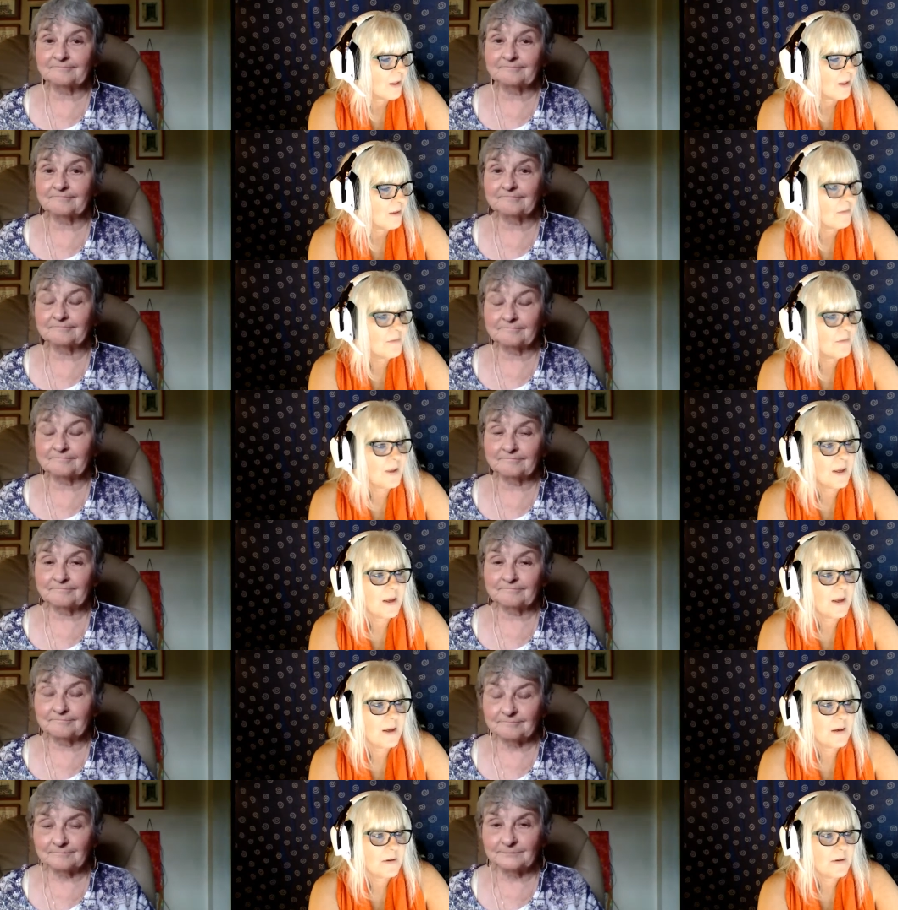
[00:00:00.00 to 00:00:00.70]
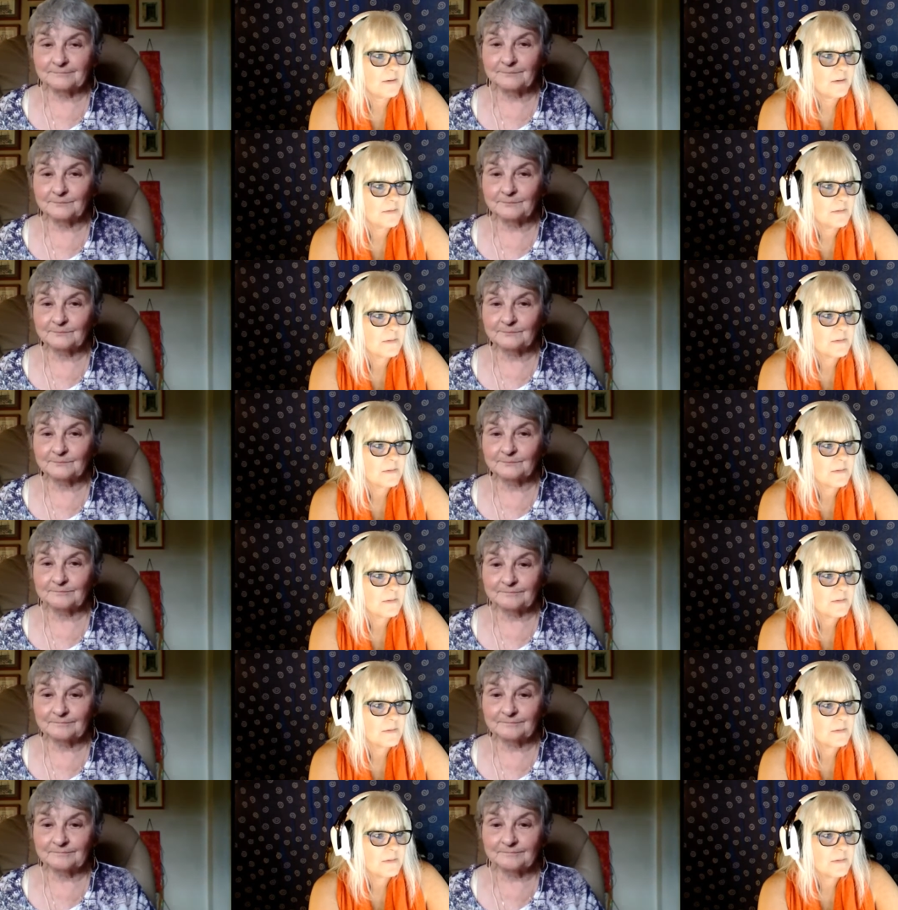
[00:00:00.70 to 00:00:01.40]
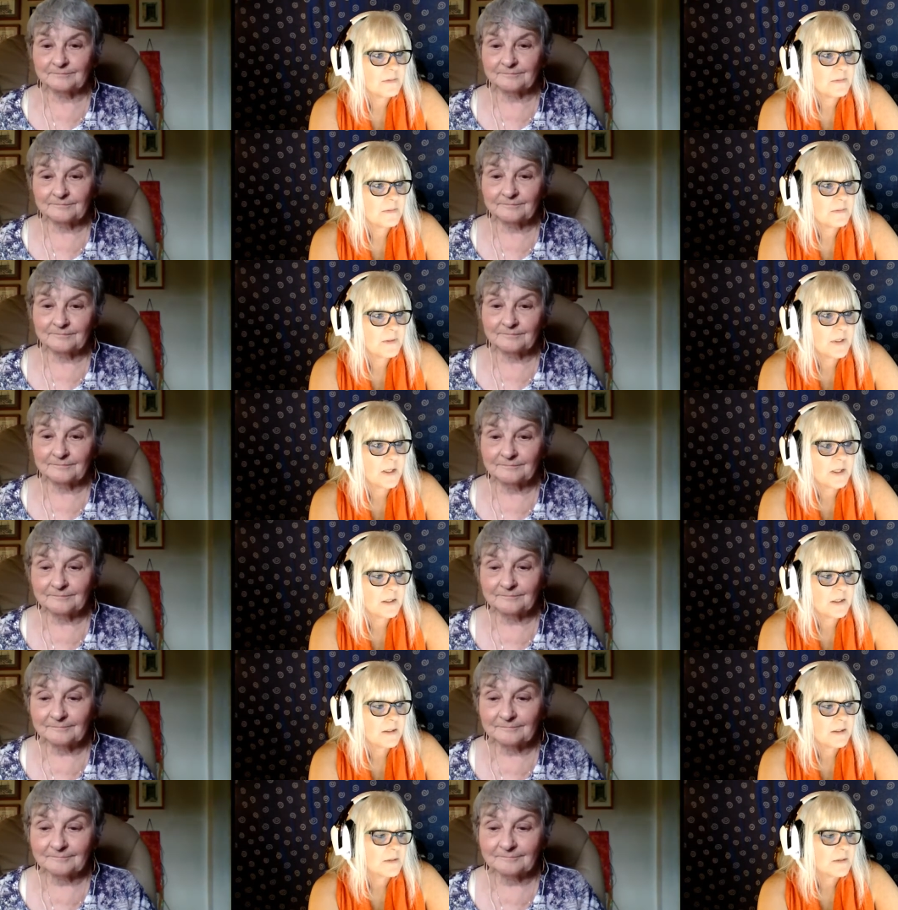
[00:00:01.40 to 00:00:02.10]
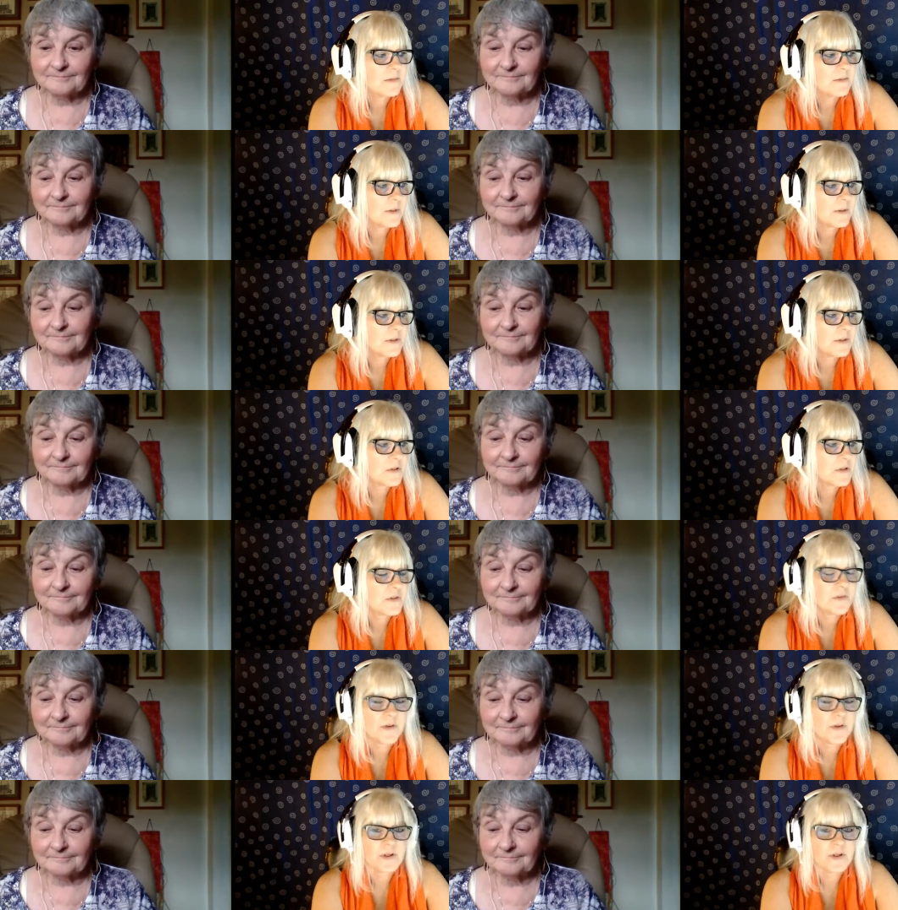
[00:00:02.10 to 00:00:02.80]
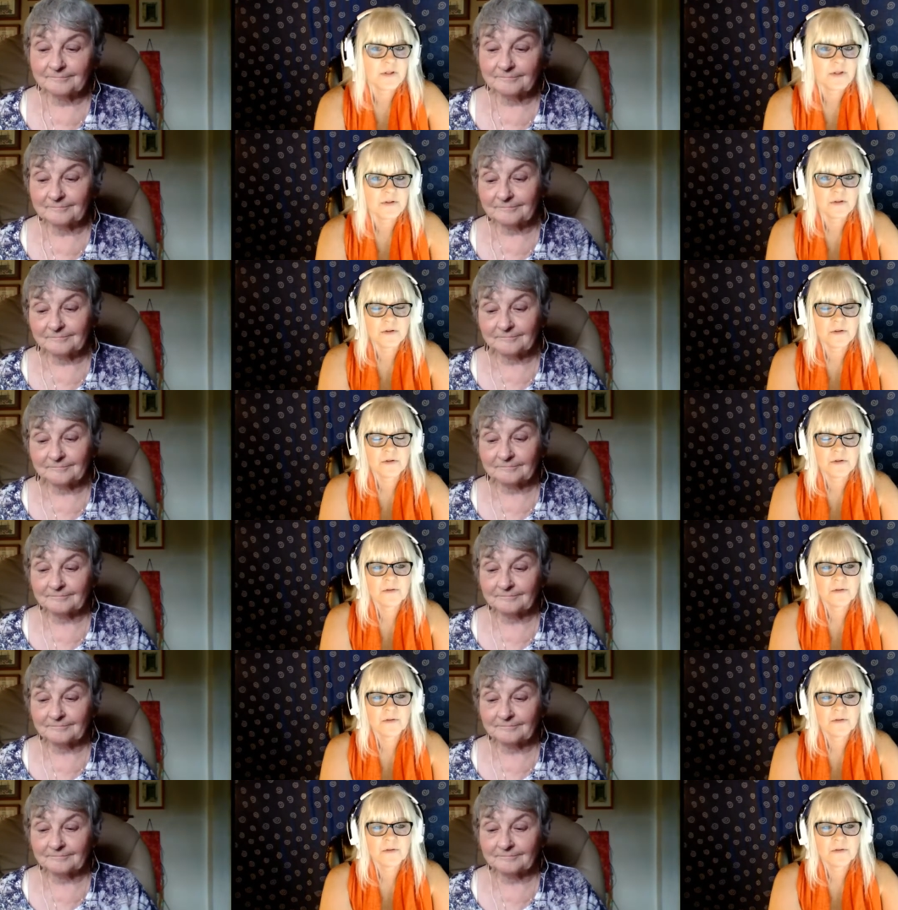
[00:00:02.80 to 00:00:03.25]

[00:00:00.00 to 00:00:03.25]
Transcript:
Speaker 1: Yeah. Yeah, which is very true.